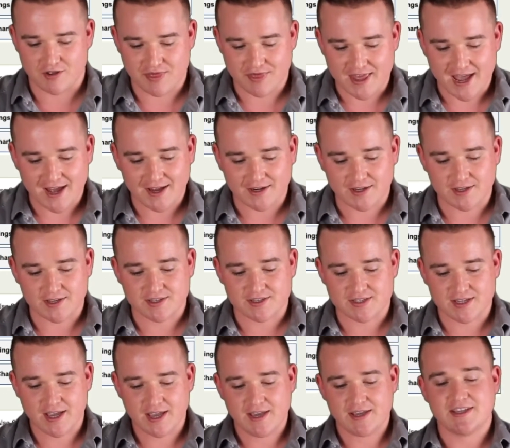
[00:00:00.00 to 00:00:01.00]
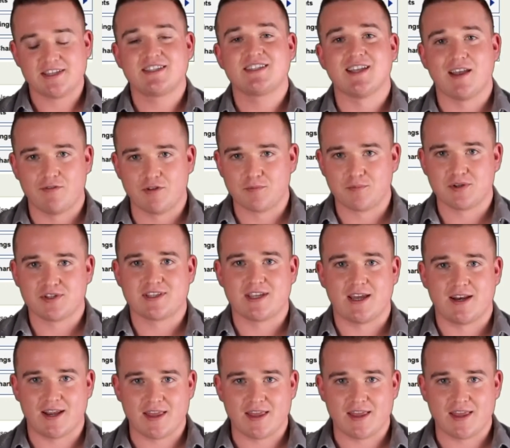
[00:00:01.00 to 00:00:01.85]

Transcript: And that is seven percent.